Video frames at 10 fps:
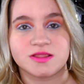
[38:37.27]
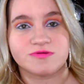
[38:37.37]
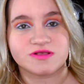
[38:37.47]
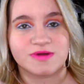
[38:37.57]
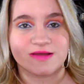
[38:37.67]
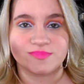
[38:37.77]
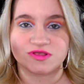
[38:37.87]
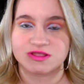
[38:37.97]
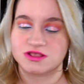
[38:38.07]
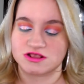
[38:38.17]
The reason why I'm
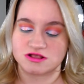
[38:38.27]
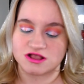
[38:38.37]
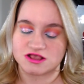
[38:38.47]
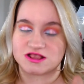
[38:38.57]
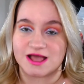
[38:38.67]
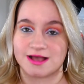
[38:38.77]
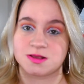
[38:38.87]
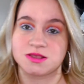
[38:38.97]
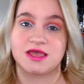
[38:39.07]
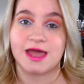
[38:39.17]
using this is because this
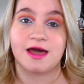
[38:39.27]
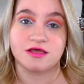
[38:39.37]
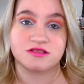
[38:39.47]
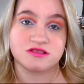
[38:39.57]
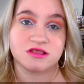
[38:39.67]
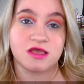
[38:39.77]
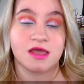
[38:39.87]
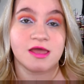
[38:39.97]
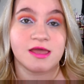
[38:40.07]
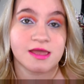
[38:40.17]
actually has
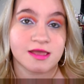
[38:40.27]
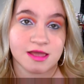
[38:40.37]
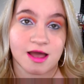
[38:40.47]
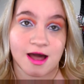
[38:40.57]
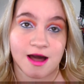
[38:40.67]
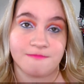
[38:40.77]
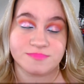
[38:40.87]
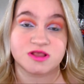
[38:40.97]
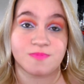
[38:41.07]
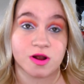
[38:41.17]

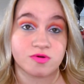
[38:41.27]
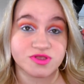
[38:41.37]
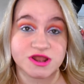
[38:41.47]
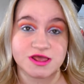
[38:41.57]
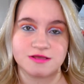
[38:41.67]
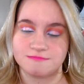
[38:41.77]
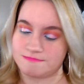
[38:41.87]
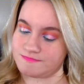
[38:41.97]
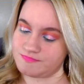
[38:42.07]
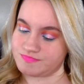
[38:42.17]
sparkles in it.